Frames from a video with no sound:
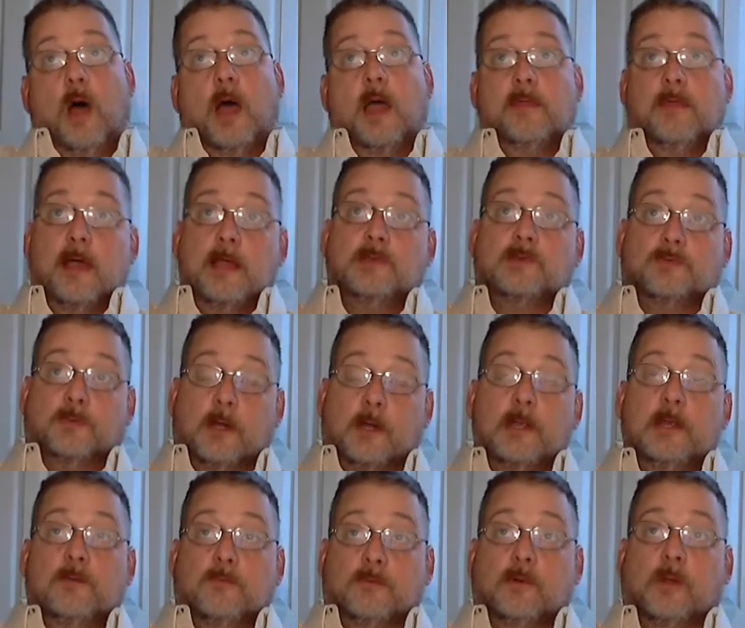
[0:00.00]
that's
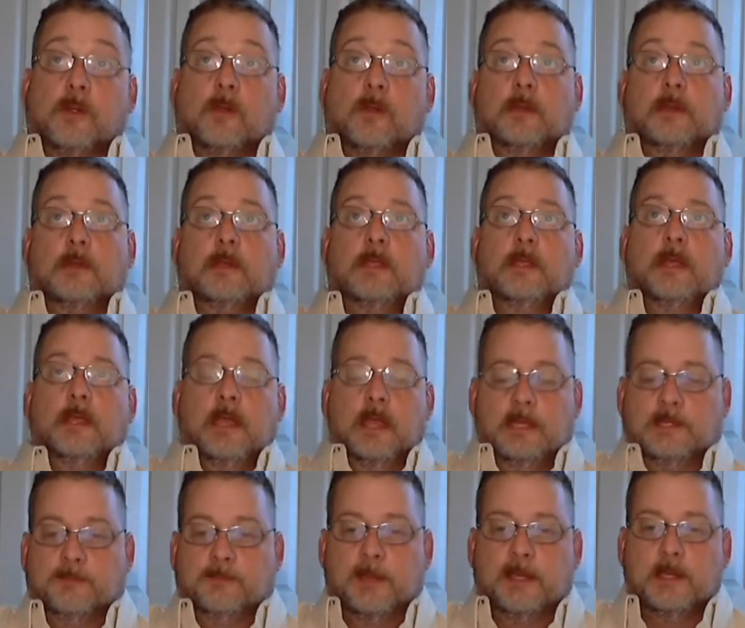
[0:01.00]
right, Roland.
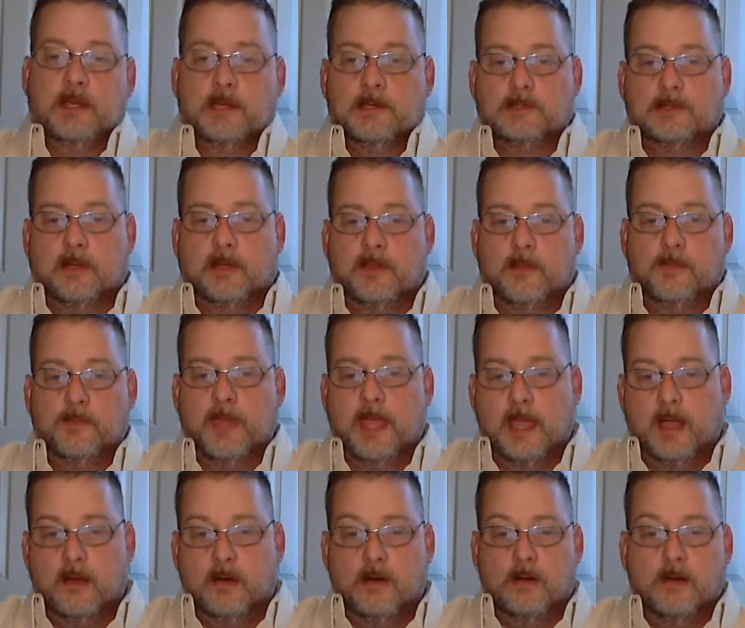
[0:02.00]
It's because of the
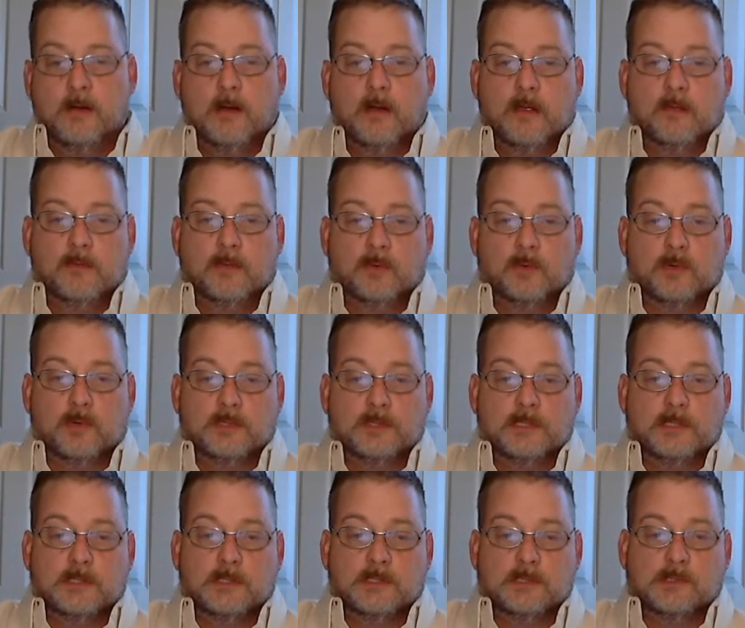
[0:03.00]
power of the Lord
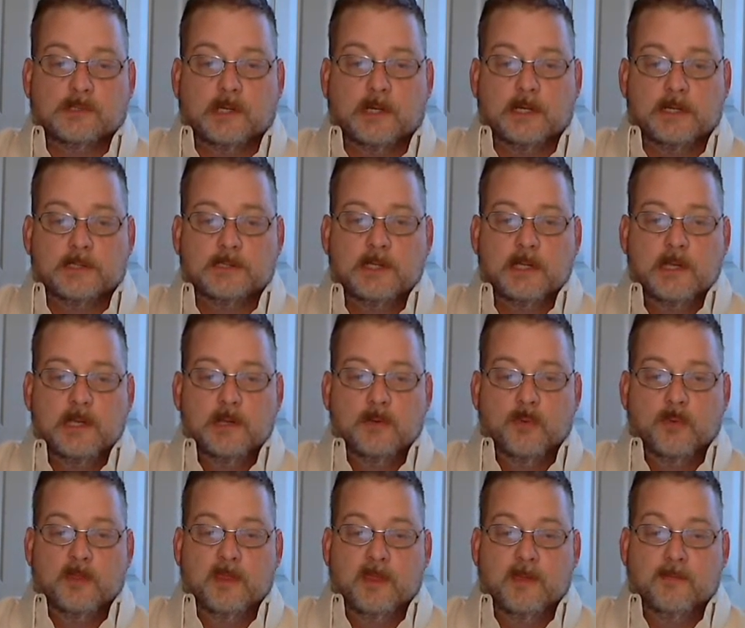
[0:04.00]
Jesus Christ
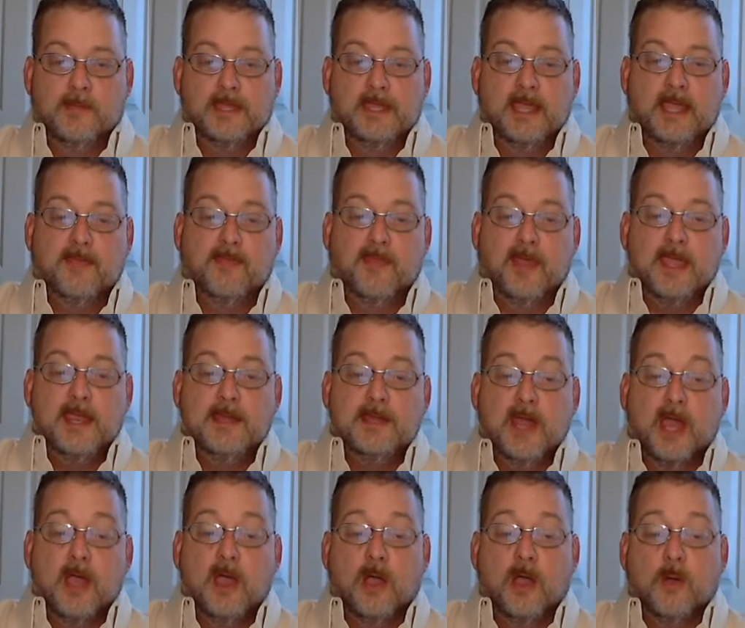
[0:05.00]
within me. And they
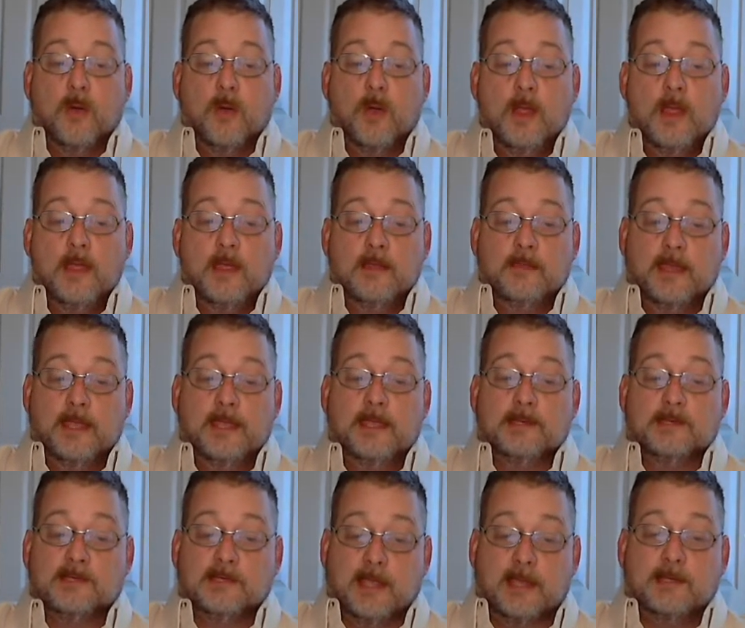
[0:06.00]
know, they
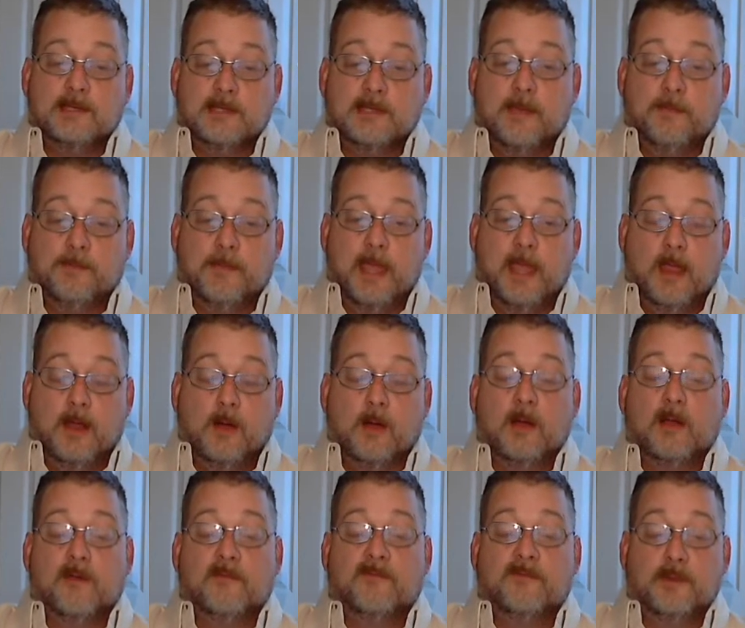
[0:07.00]
can sense that power
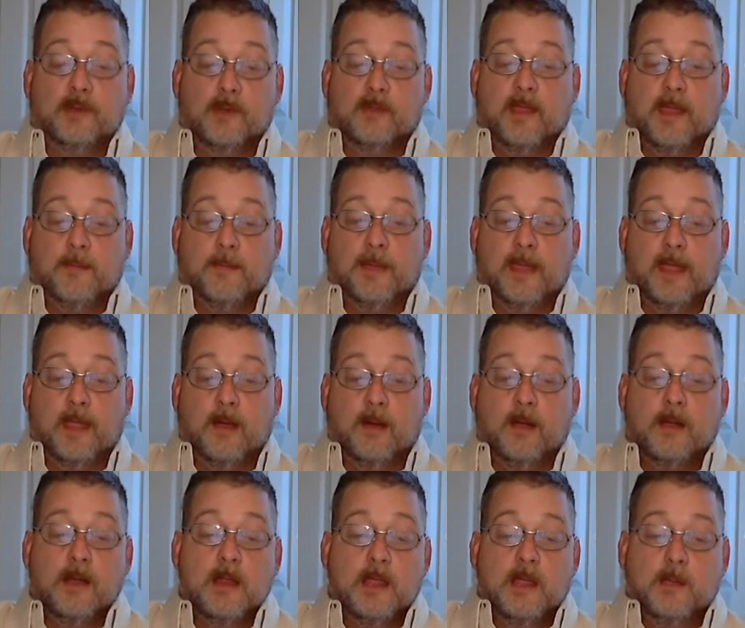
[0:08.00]
and feel that
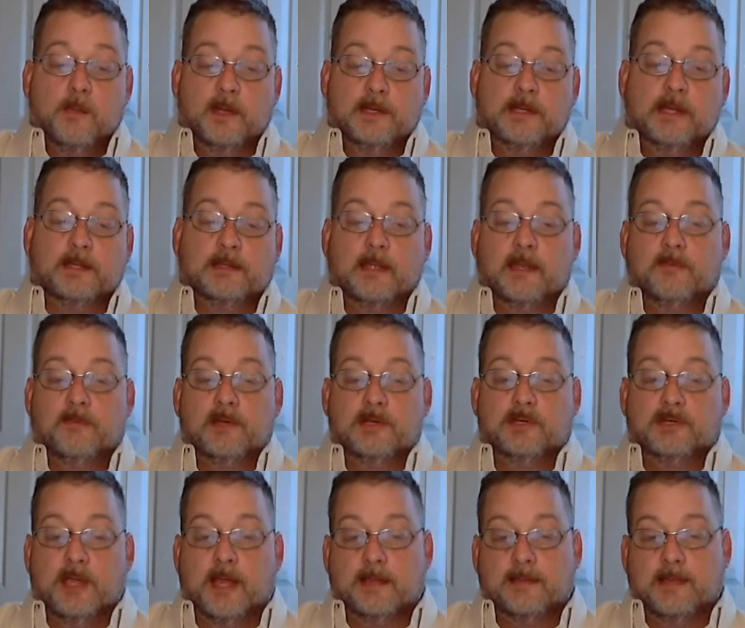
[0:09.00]
power, but yet they
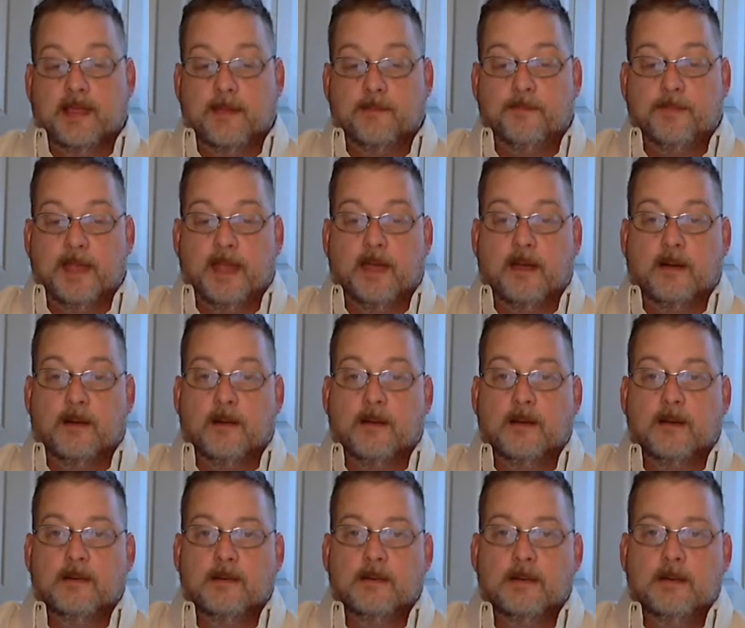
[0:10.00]
reject that power
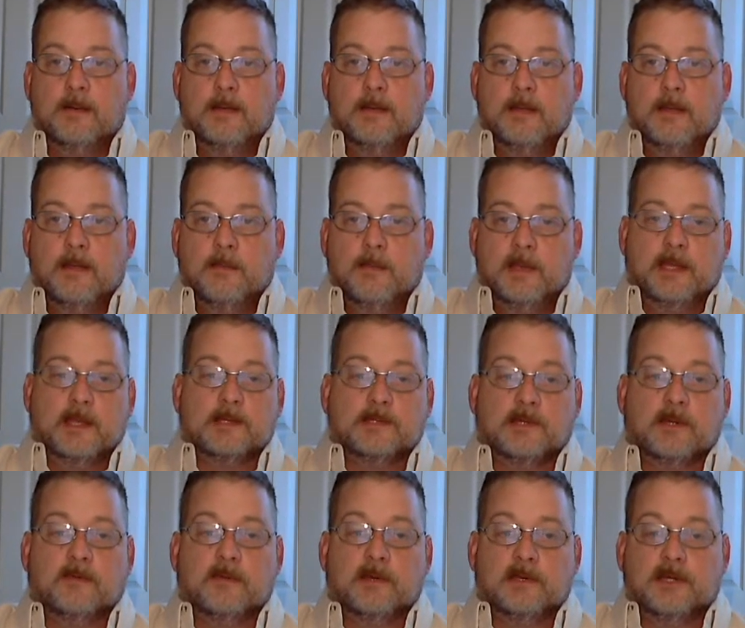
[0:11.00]
because
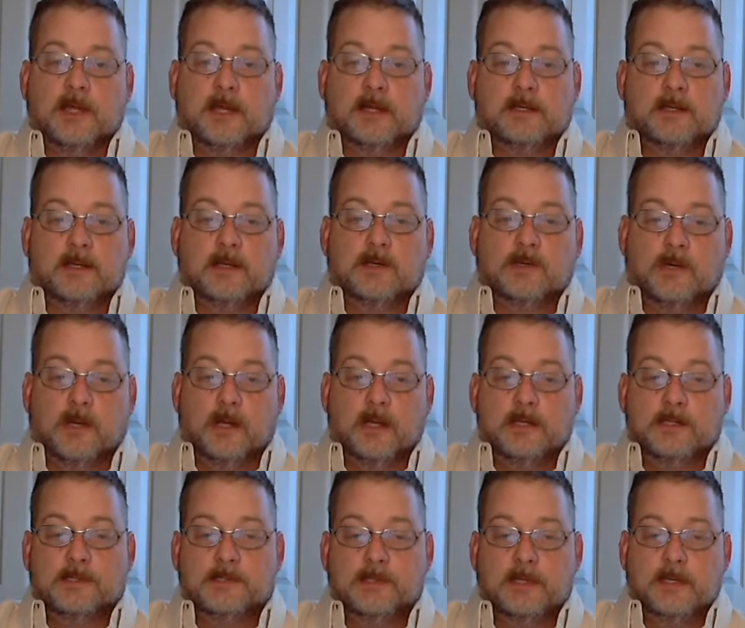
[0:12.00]
they're rejecting
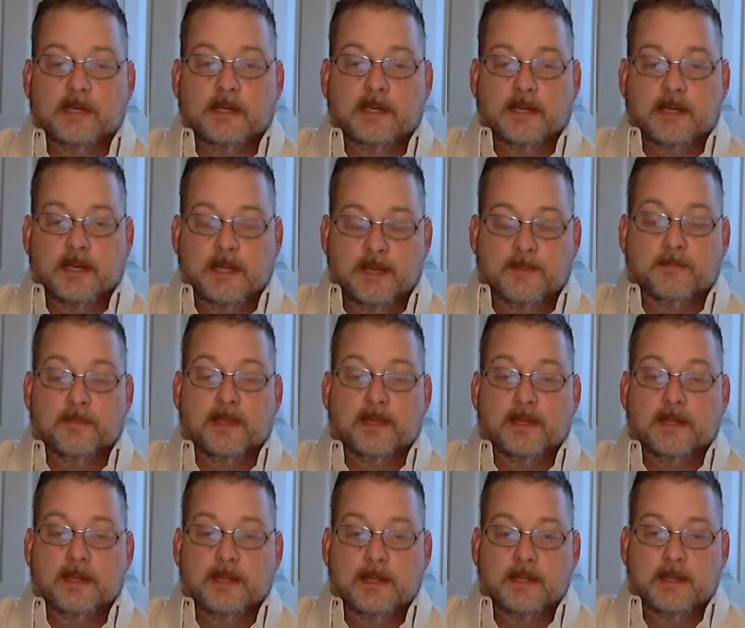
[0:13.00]
Christ in
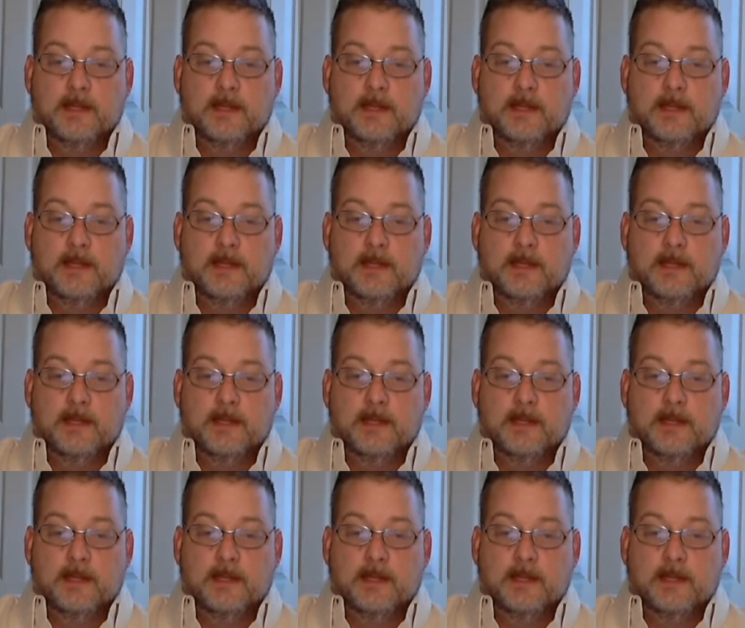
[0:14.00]
me.